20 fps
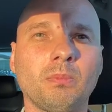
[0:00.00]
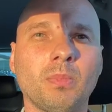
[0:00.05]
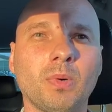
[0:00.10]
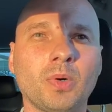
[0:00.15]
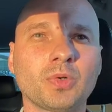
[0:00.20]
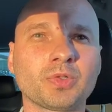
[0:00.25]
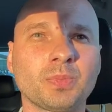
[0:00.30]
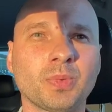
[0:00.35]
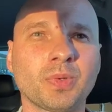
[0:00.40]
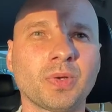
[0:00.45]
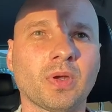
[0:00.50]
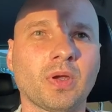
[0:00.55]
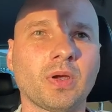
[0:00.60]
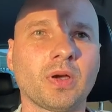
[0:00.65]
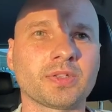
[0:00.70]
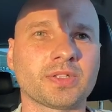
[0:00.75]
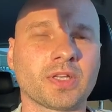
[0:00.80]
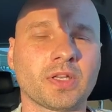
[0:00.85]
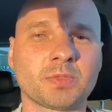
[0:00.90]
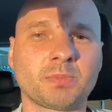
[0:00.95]
most modern
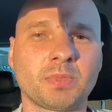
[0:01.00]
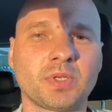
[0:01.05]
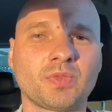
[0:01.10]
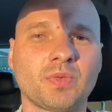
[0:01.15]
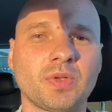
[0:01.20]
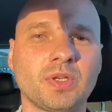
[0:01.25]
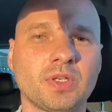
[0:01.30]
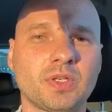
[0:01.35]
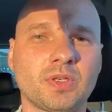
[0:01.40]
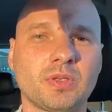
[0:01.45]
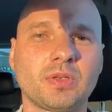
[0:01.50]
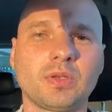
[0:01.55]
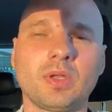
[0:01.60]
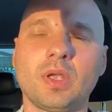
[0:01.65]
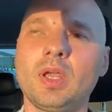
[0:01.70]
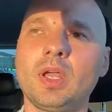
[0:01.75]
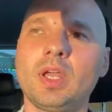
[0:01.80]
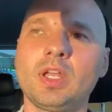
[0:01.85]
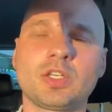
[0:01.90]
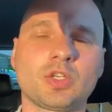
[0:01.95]
cars has between
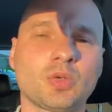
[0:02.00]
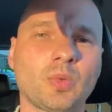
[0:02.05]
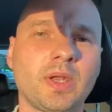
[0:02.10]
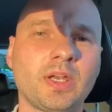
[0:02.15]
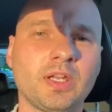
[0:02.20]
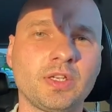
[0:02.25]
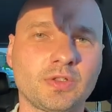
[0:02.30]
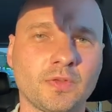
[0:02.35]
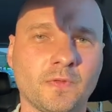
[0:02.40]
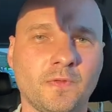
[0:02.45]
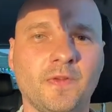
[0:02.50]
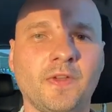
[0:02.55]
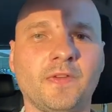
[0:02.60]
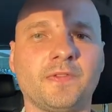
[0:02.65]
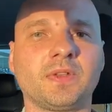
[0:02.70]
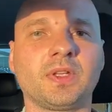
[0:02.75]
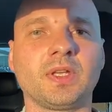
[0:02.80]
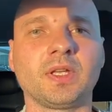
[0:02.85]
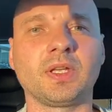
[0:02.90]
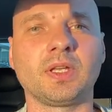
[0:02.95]
20 to
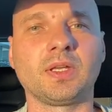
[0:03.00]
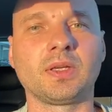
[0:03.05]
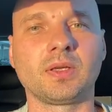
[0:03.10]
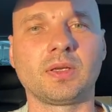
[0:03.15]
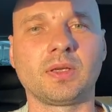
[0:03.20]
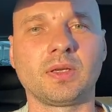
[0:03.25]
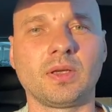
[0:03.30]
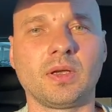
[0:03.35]
50